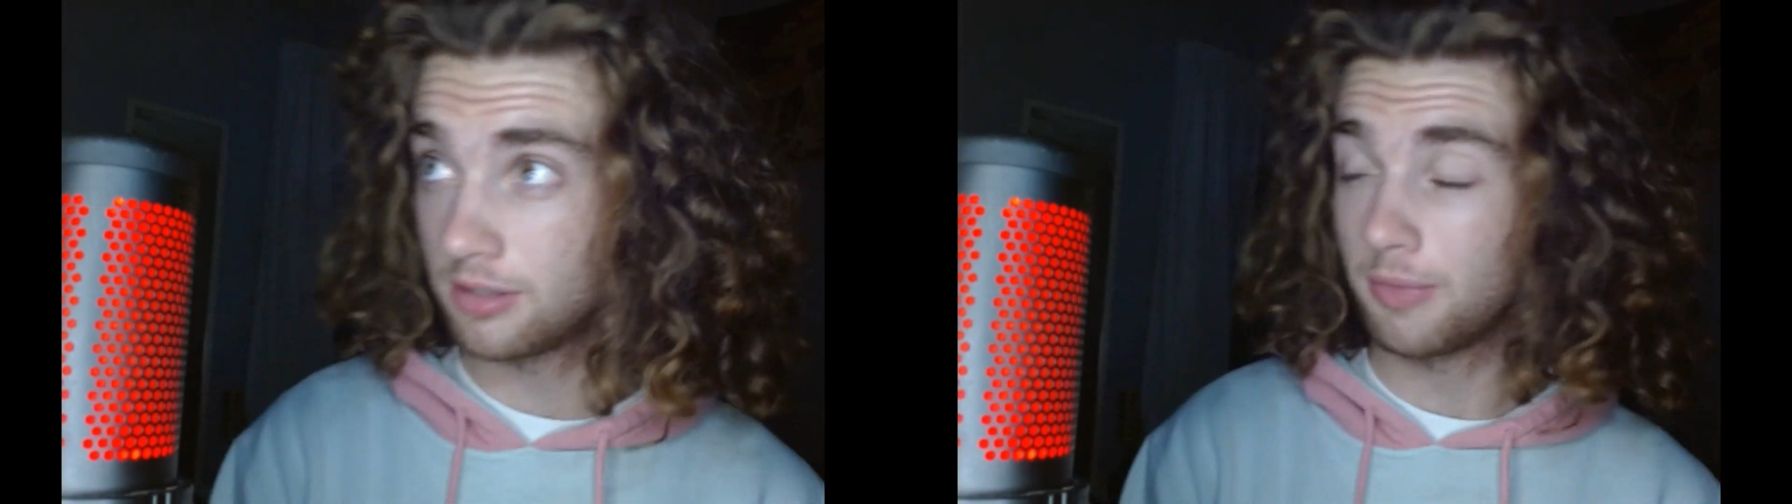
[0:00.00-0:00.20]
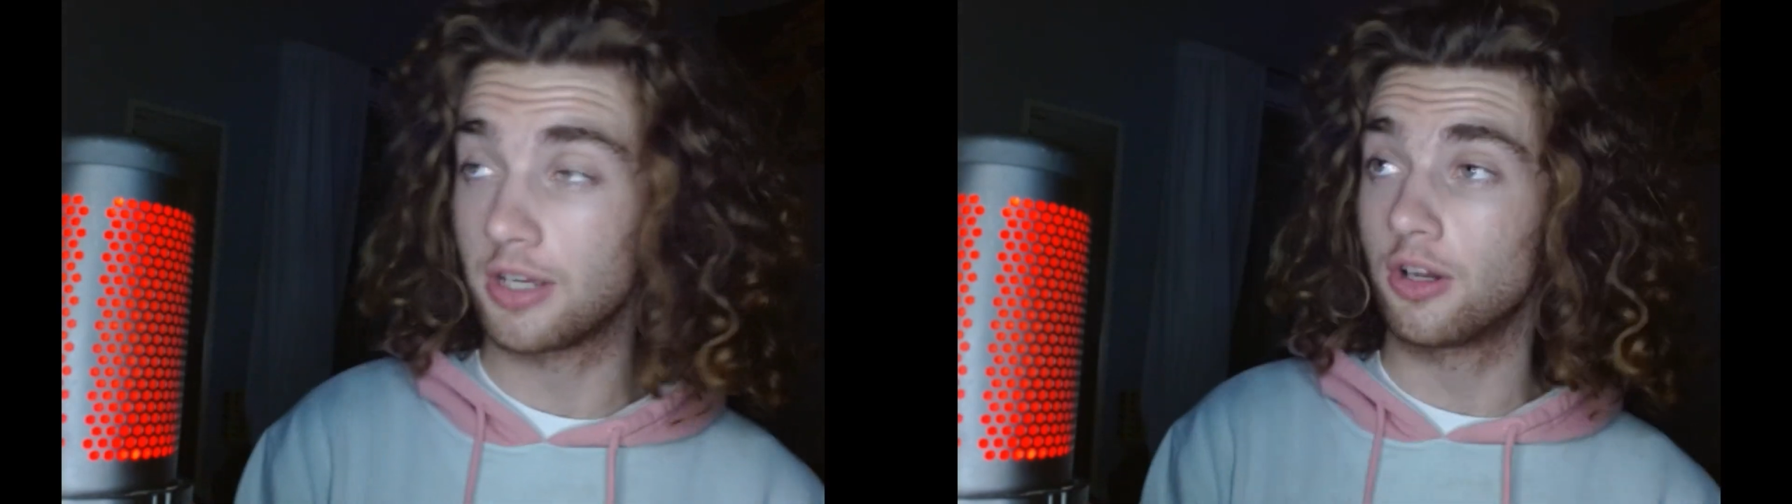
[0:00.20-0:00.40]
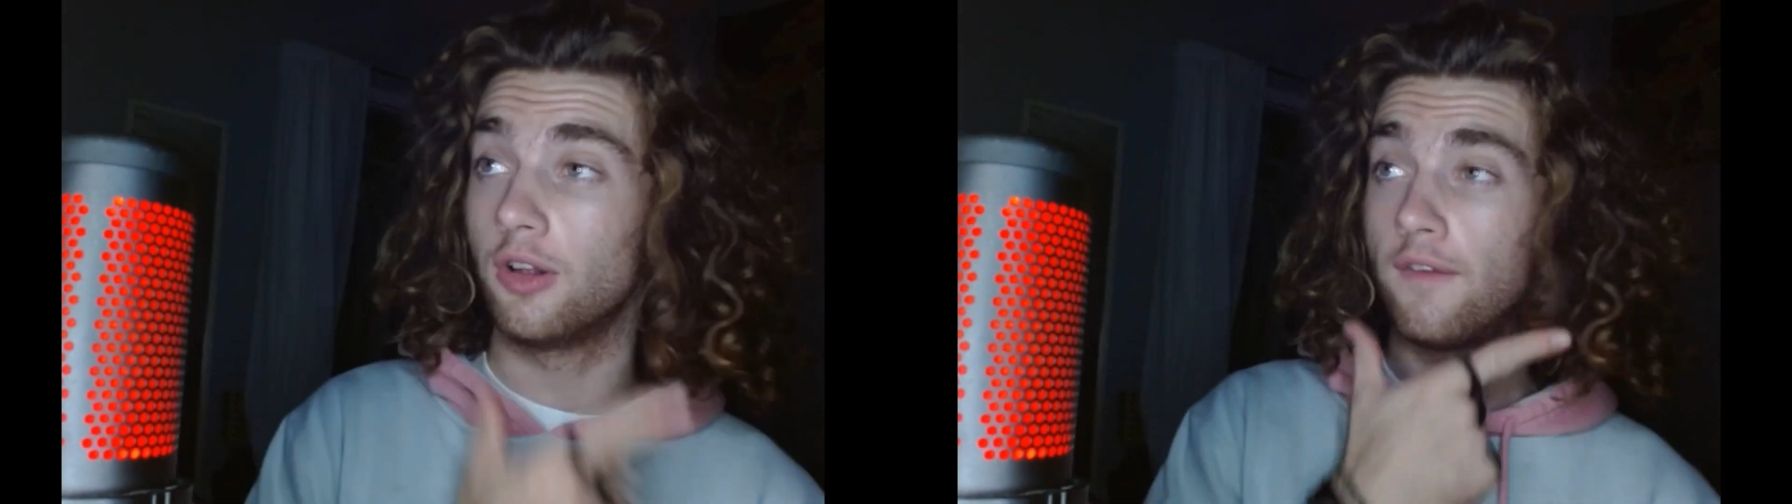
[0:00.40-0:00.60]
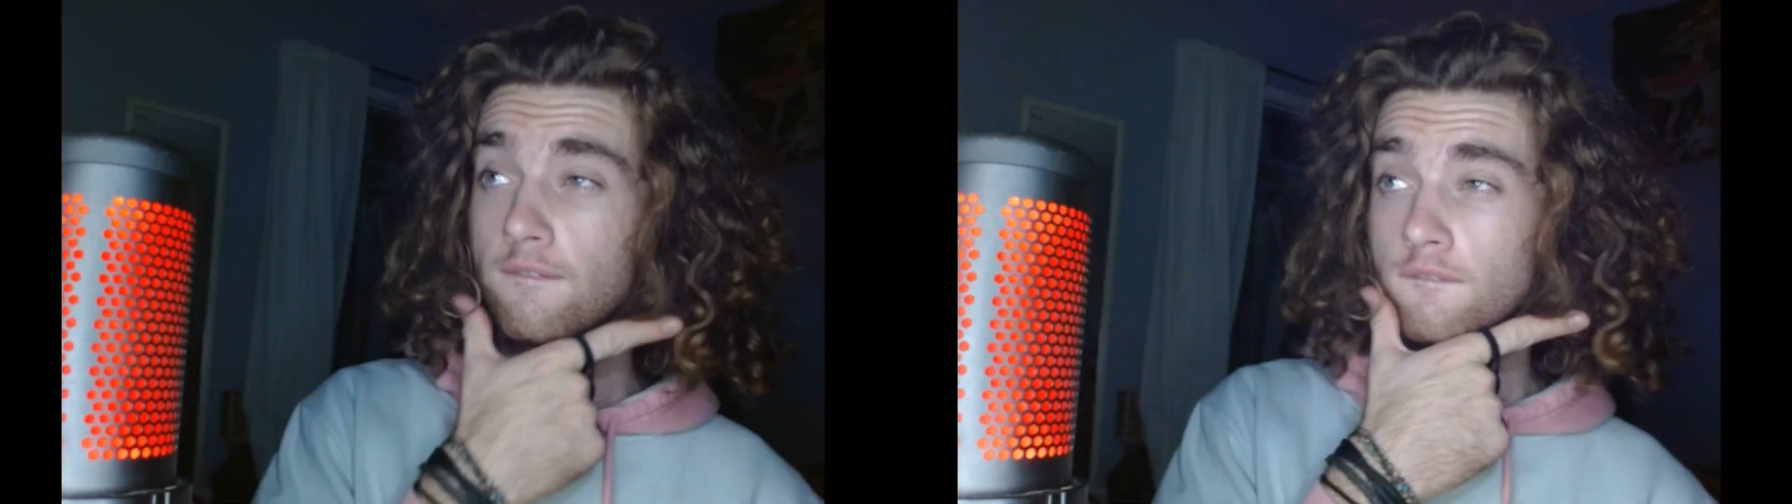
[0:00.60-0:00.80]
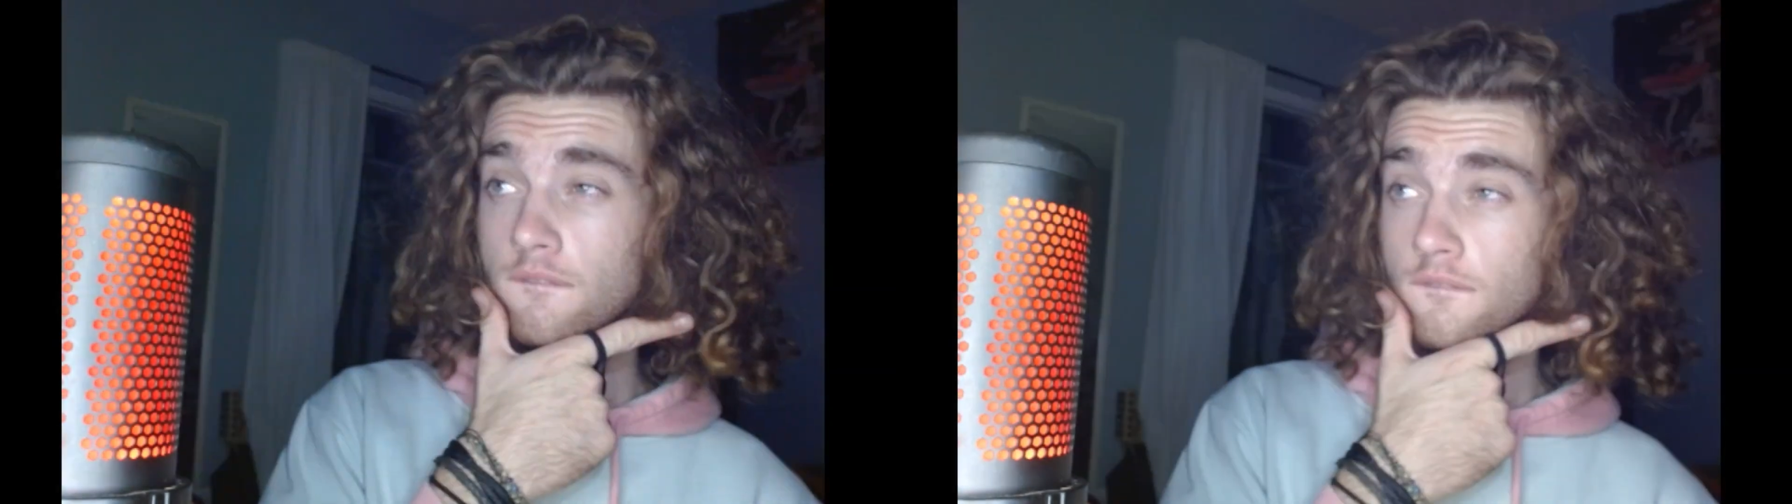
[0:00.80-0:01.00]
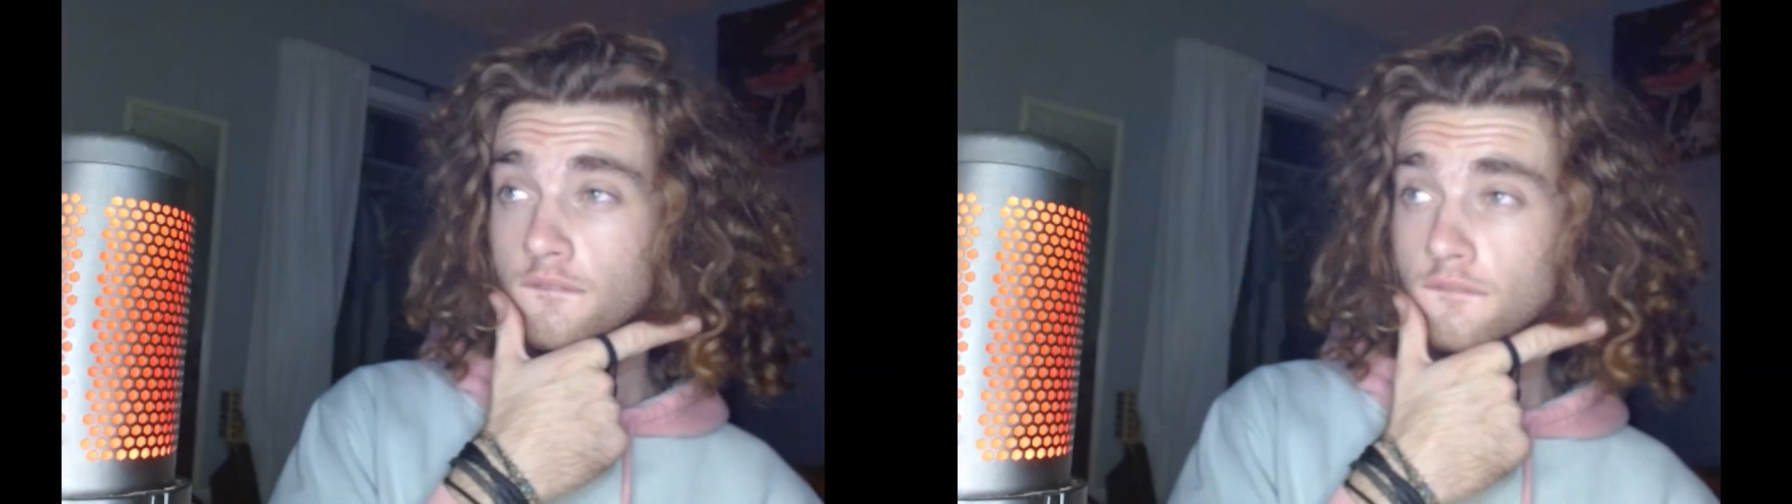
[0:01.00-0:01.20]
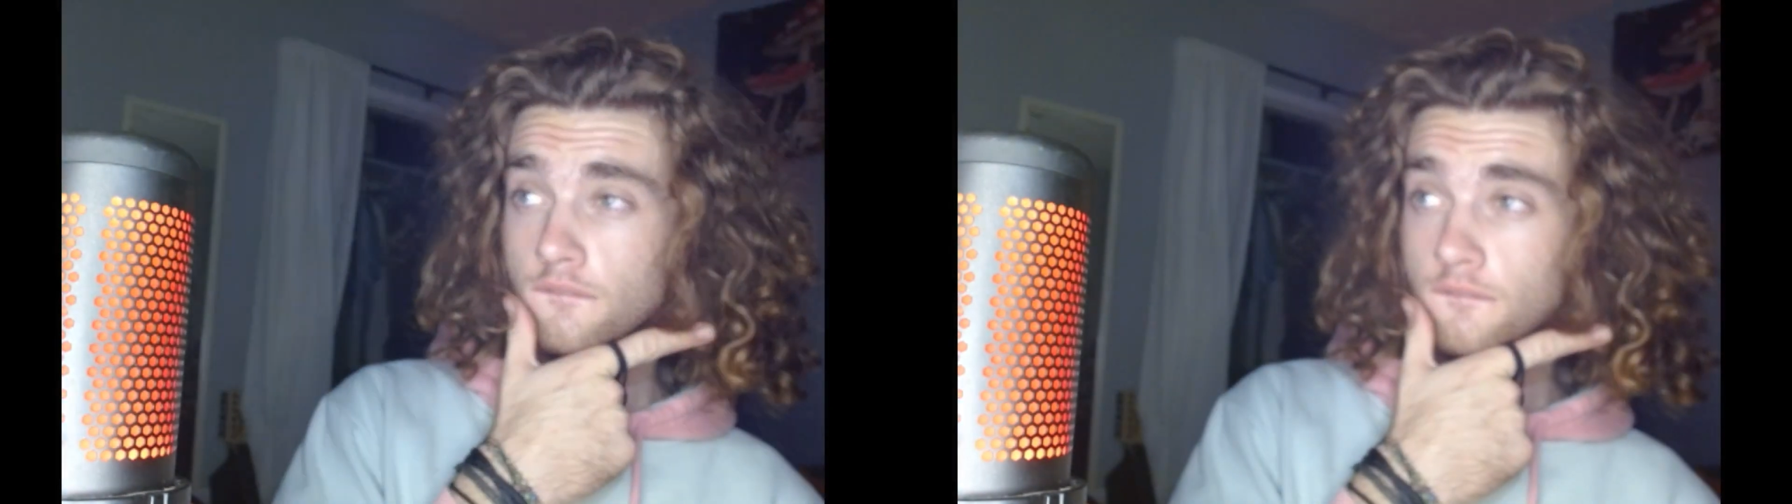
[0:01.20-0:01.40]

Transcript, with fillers: I might call it.